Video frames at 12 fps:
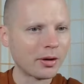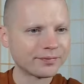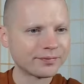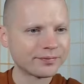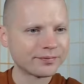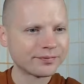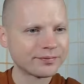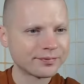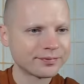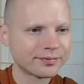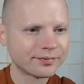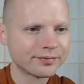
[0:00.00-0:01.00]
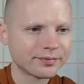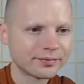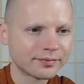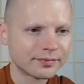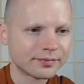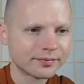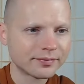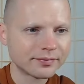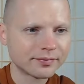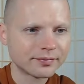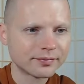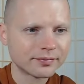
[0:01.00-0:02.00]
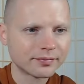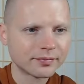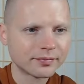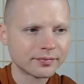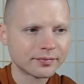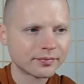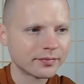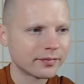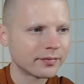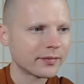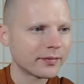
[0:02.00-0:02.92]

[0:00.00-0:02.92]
(silence)